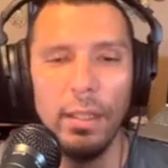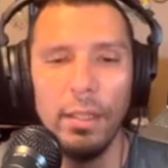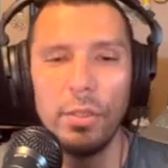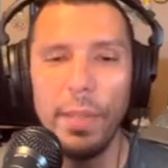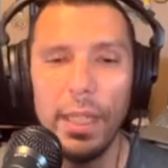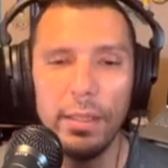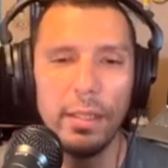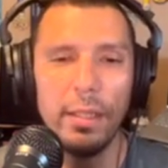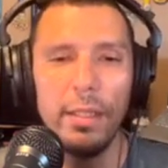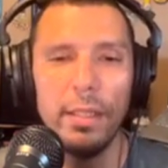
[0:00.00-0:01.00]
So
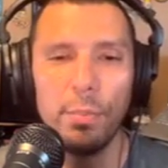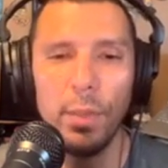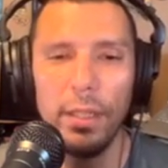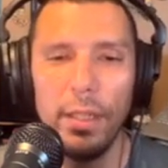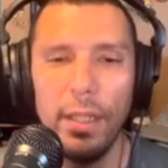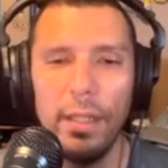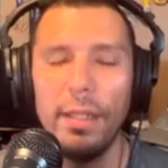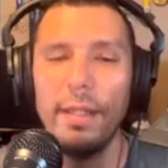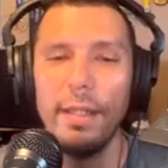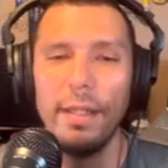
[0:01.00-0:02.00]
basically, this Monday,
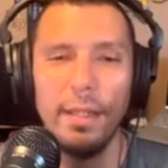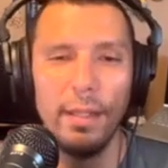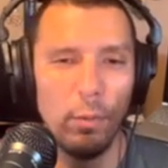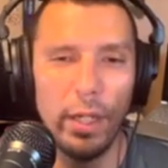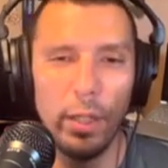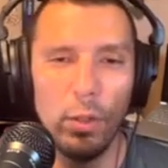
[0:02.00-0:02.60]
when I